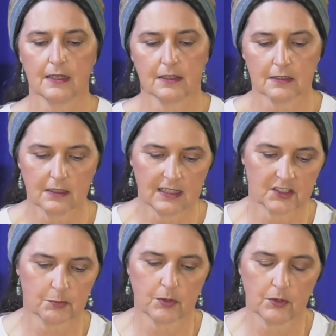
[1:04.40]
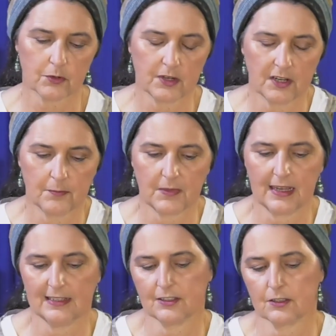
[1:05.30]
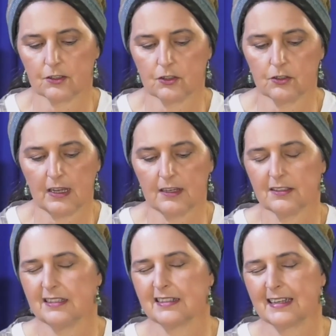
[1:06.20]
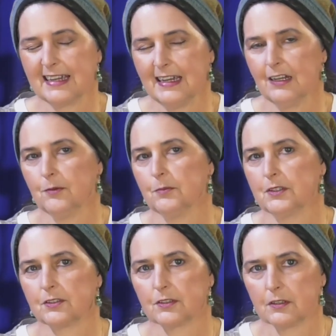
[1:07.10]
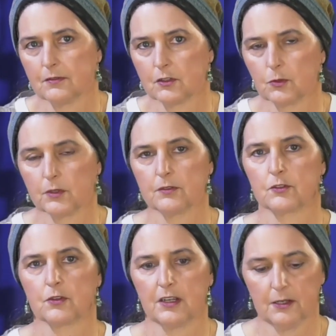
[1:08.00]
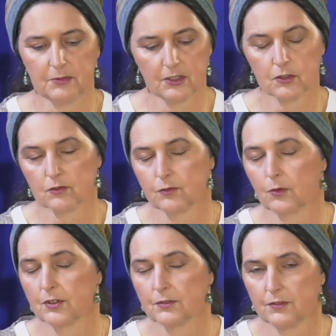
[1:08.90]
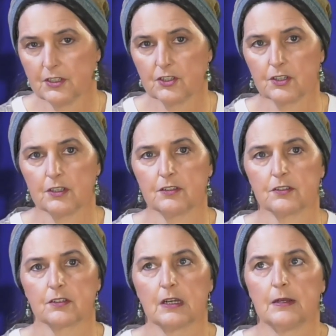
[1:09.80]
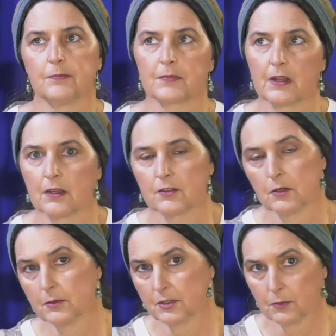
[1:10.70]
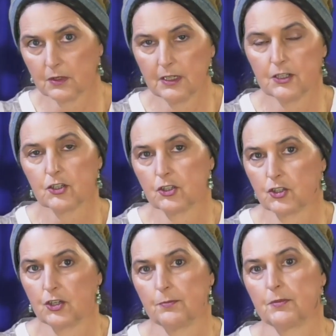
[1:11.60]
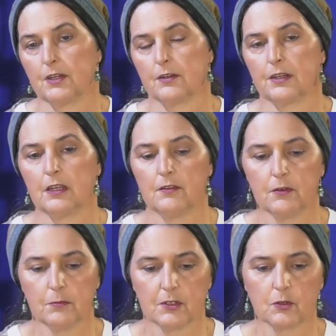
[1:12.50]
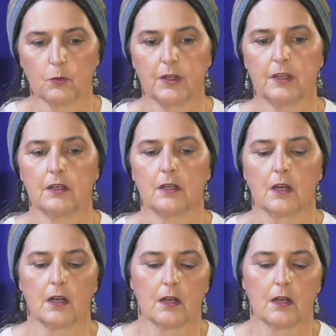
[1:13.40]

that in the last program as to the, how the encampments of the 12 tribes and their four divisions, there was a relationship there, even between